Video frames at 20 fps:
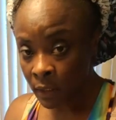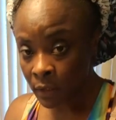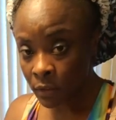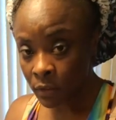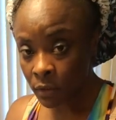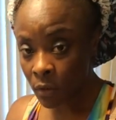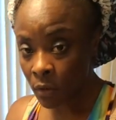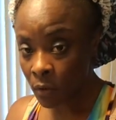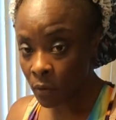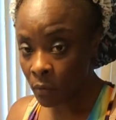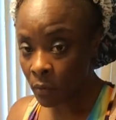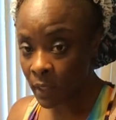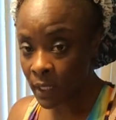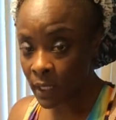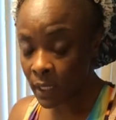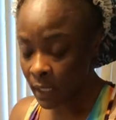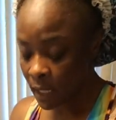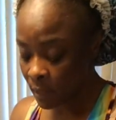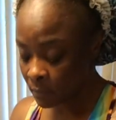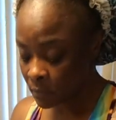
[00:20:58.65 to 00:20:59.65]
you know, when
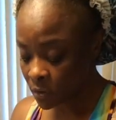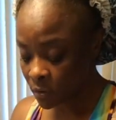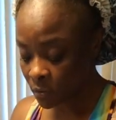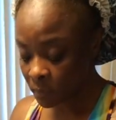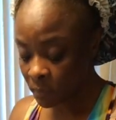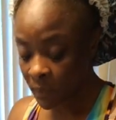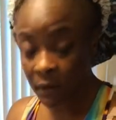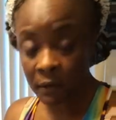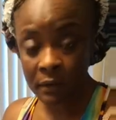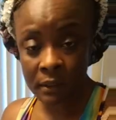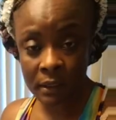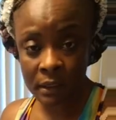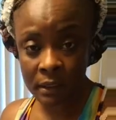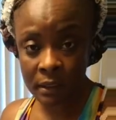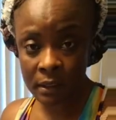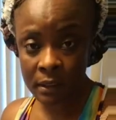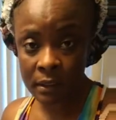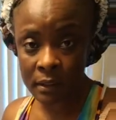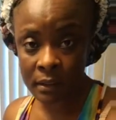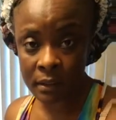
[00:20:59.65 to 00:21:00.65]
it comes to
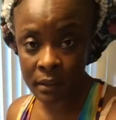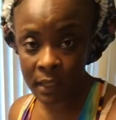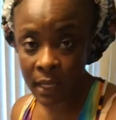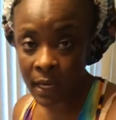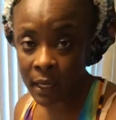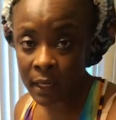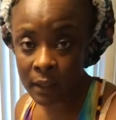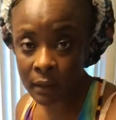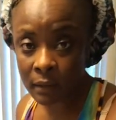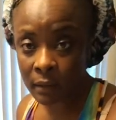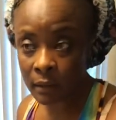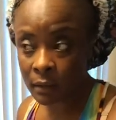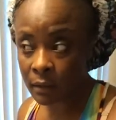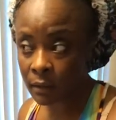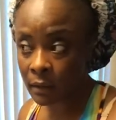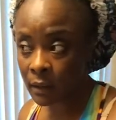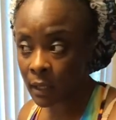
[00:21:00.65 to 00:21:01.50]
parenting the state,